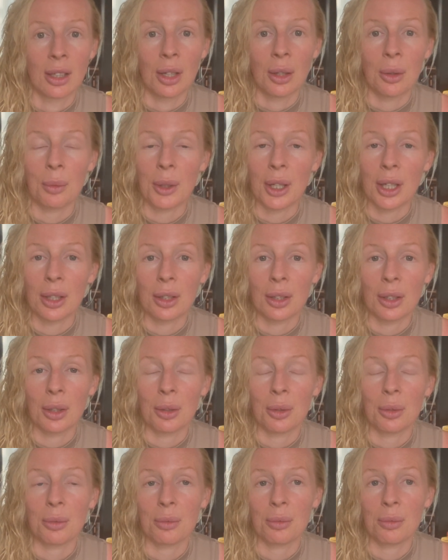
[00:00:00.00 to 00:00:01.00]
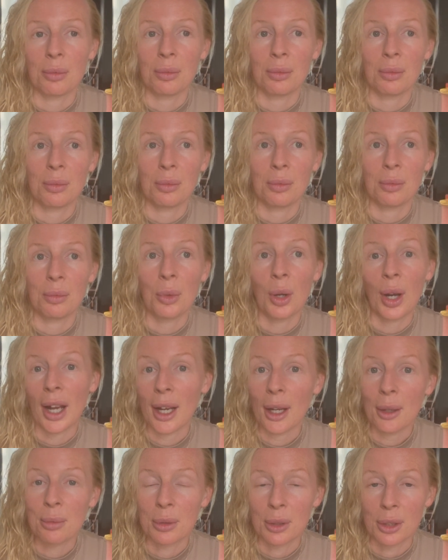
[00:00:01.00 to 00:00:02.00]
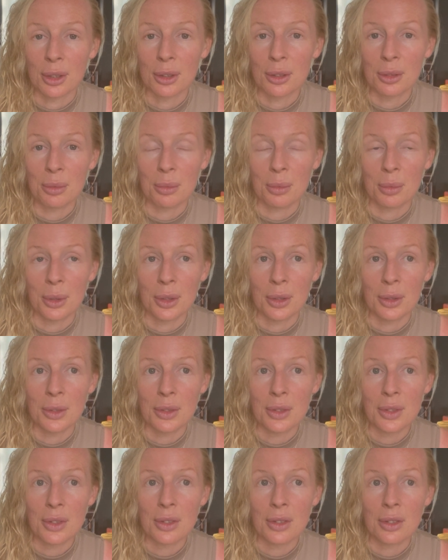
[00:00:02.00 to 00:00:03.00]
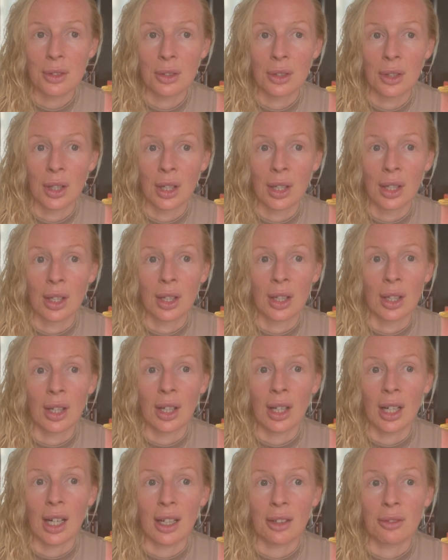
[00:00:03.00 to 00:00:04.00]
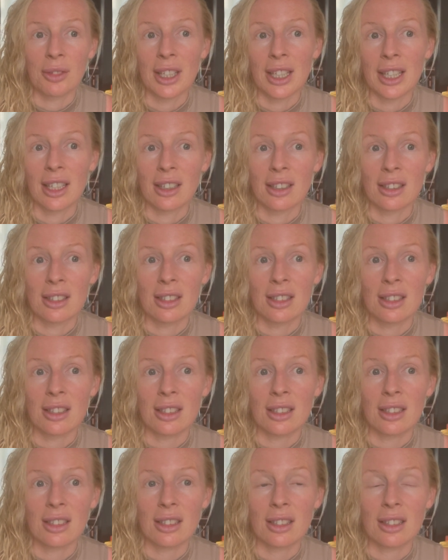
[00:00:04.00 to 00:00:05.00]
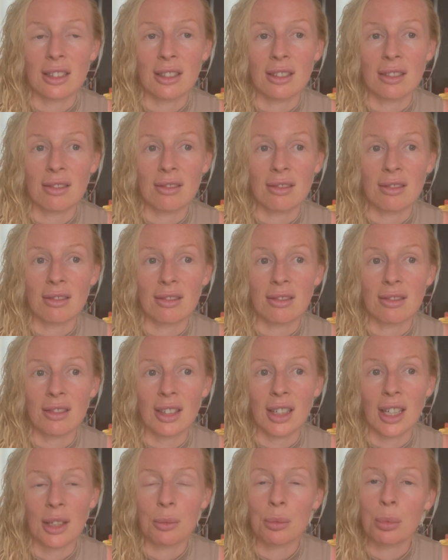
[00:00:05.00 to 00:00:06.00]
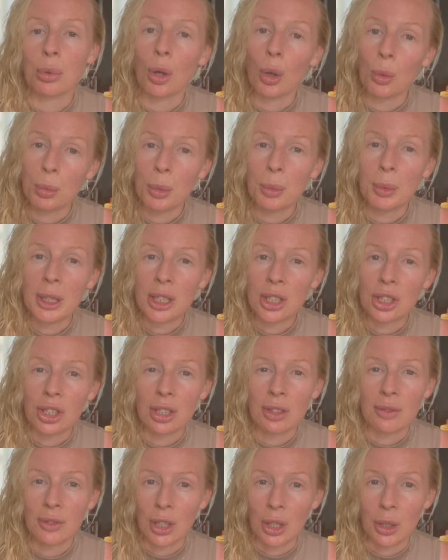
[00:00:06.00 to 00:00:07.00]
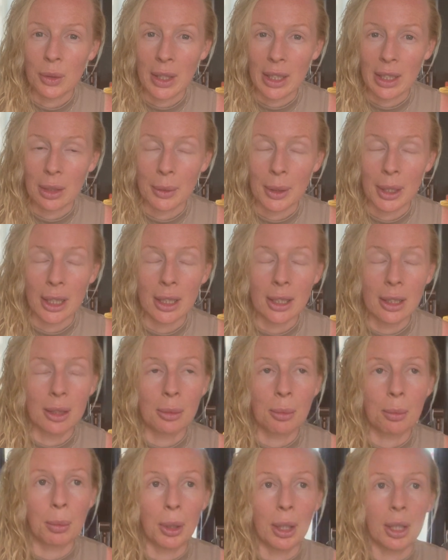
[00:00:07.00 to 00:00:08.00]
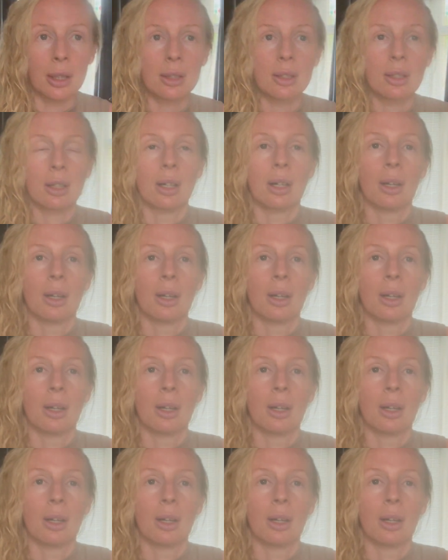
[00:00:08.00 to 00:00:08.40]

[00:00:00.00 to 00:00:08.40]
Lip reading: Well, what happened was I realised, and probably should have known anyway, but